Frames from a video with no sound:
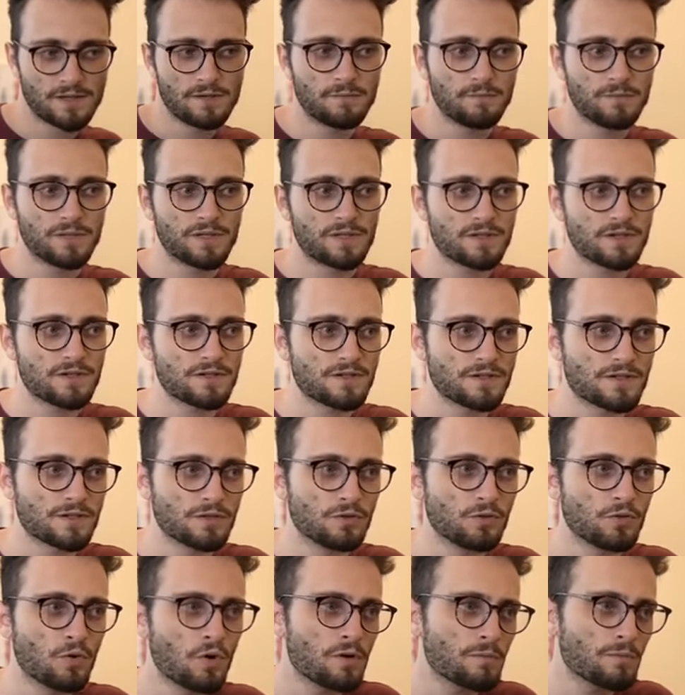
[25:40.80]
Because
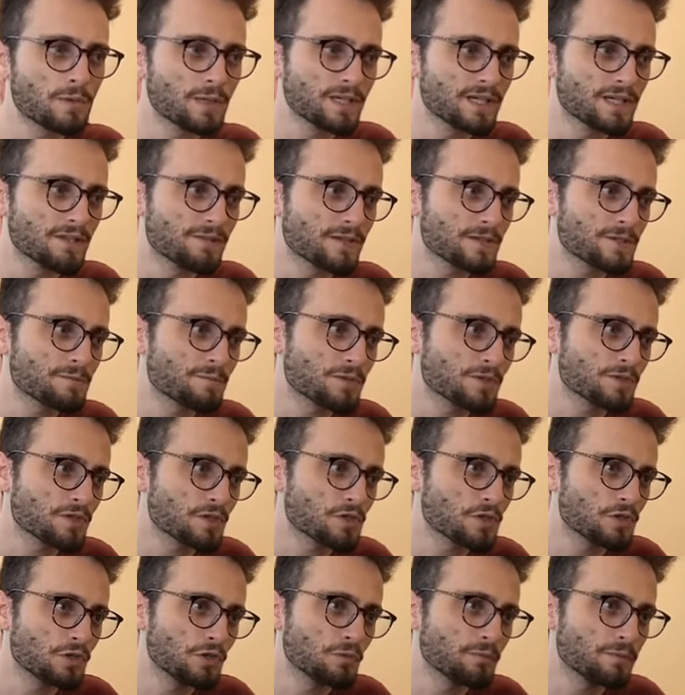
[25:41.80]
normally in this
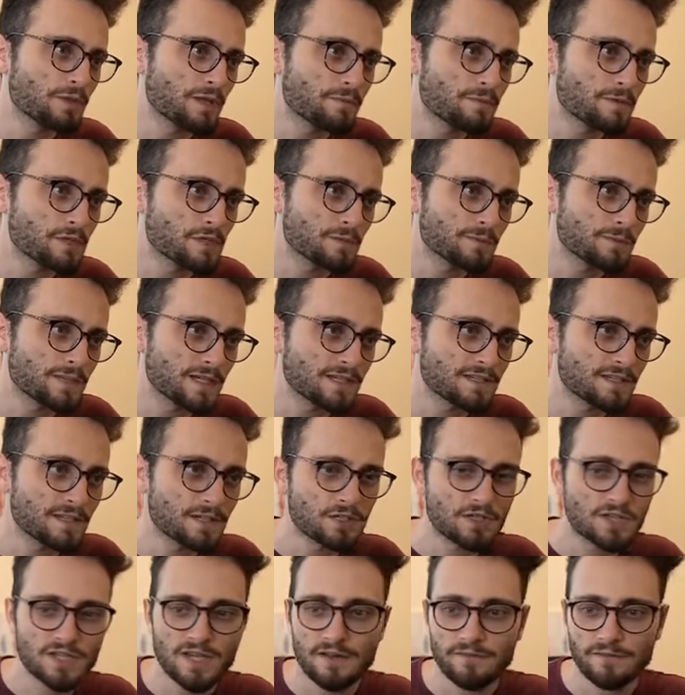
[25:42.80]
position you play bishop takes
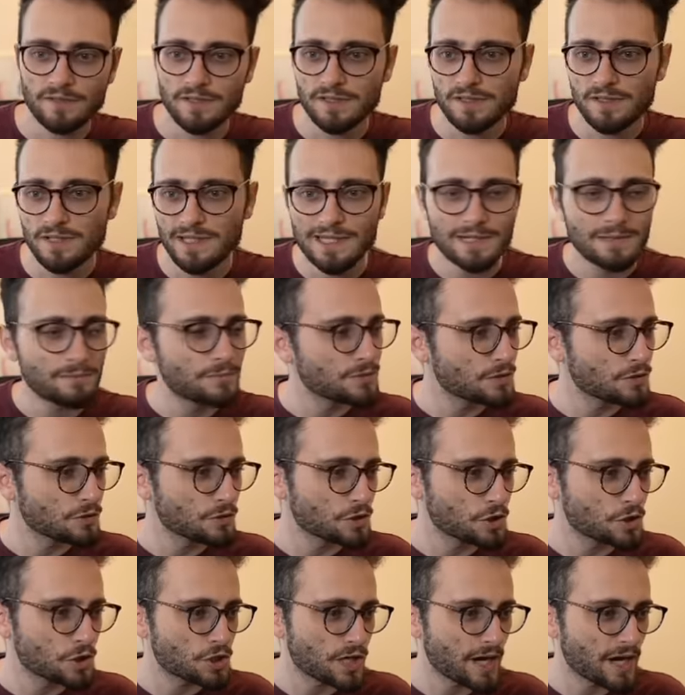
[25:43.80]
h seven, but you're
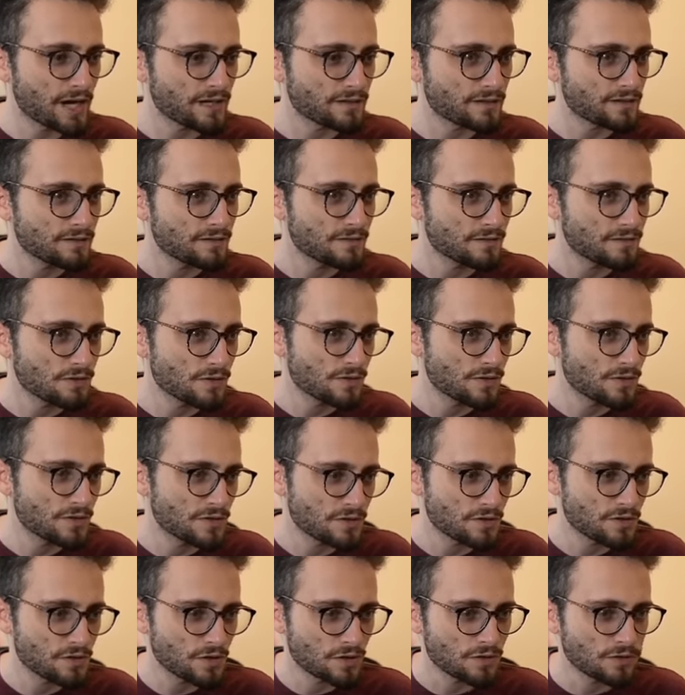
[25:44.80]
checked. So this
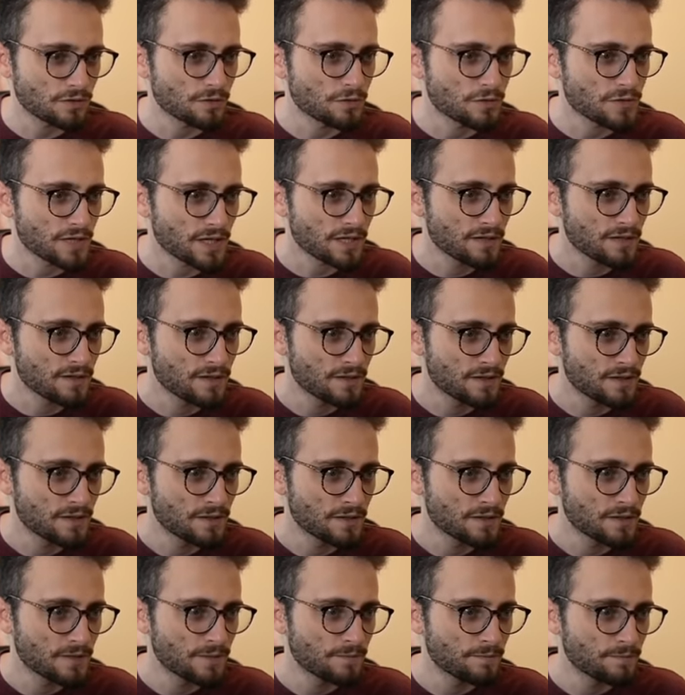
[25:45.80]
is just losing.
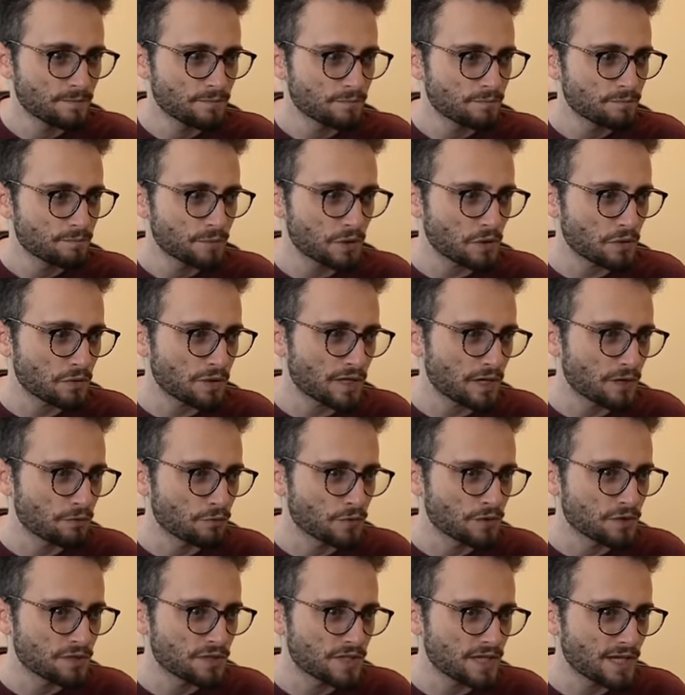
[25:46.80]
But okay,
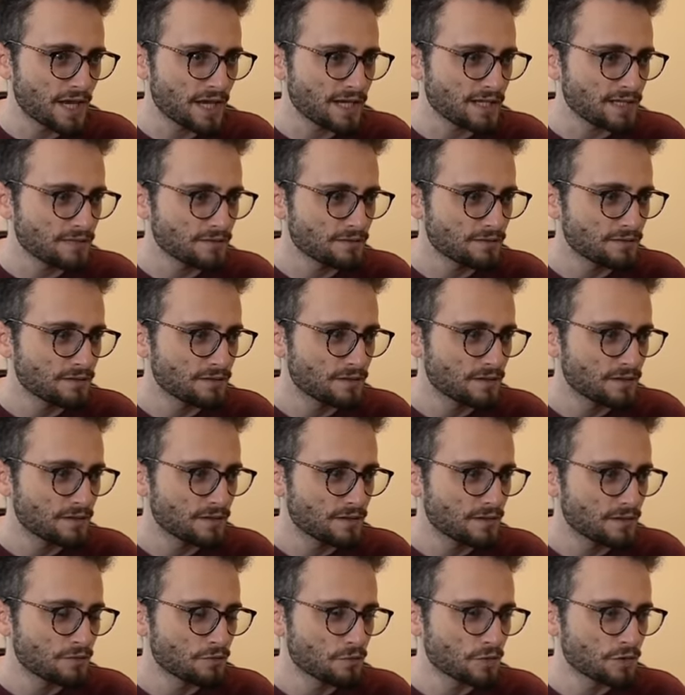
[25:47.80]
rook c eight,
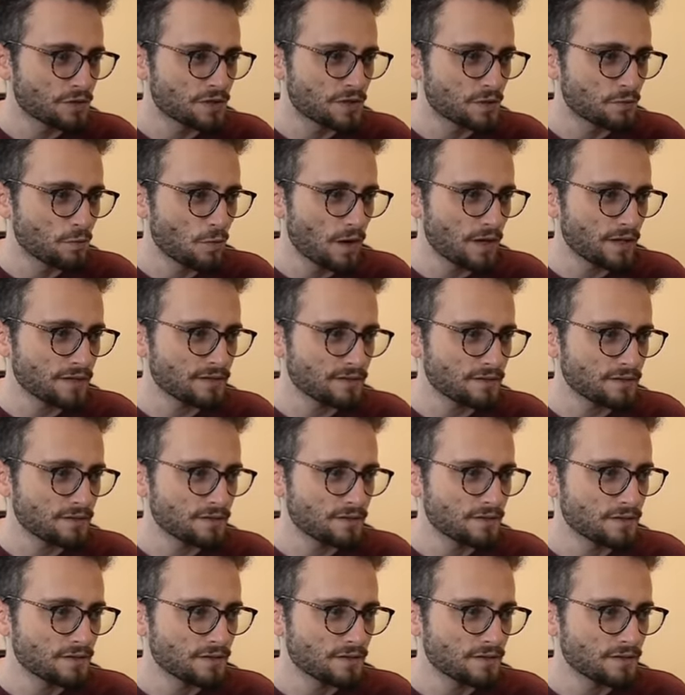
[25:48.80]
rook c one.